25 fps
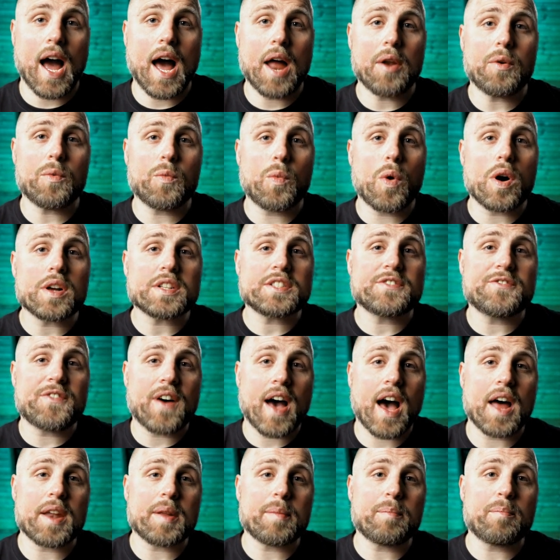and was
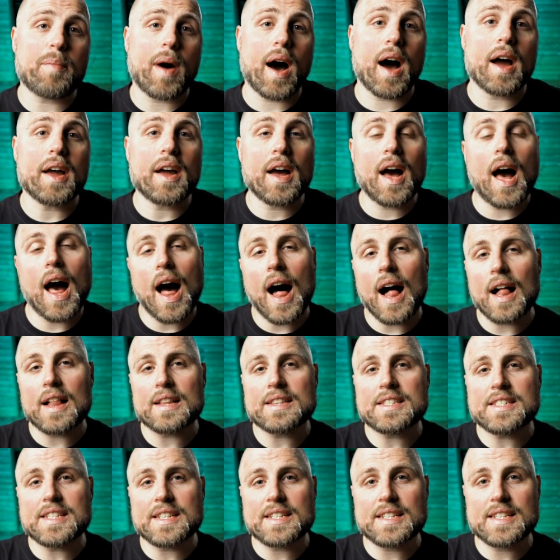founded by a
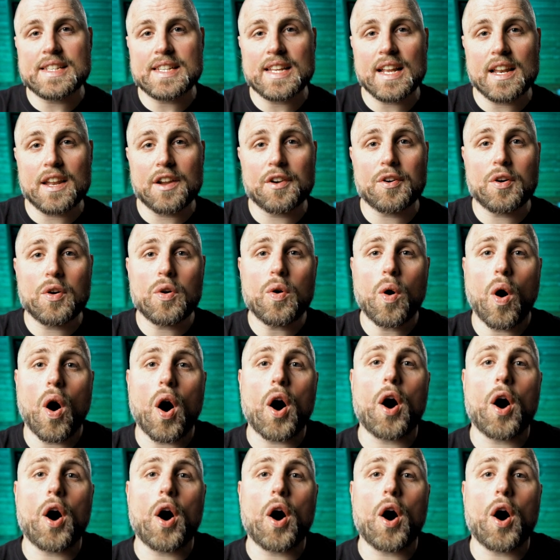Halcyon dealer who